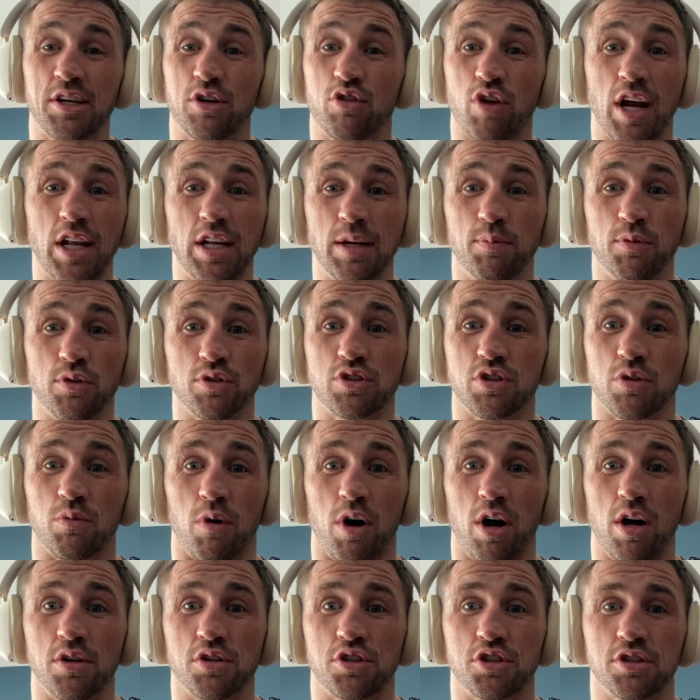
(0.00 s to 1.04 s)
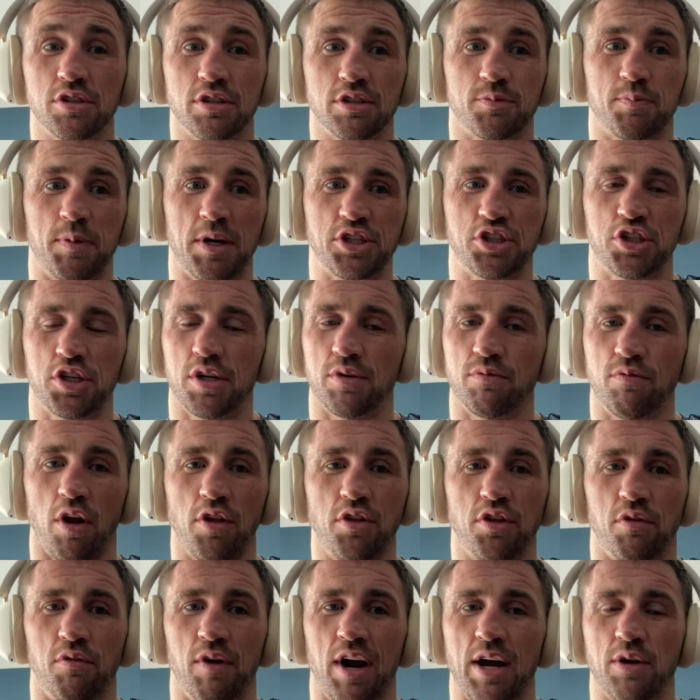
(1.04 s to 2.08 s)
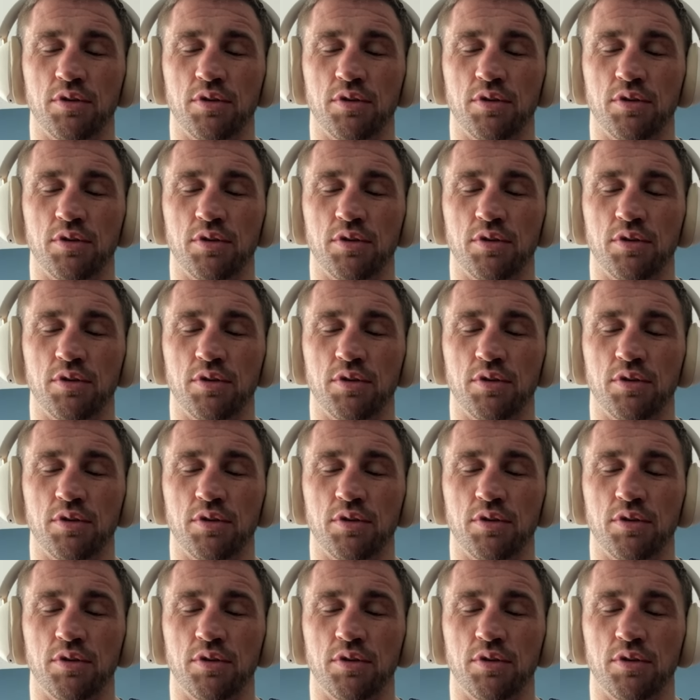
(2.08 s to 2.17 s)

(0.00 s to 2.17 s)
was incredible to watch, especially the Ronda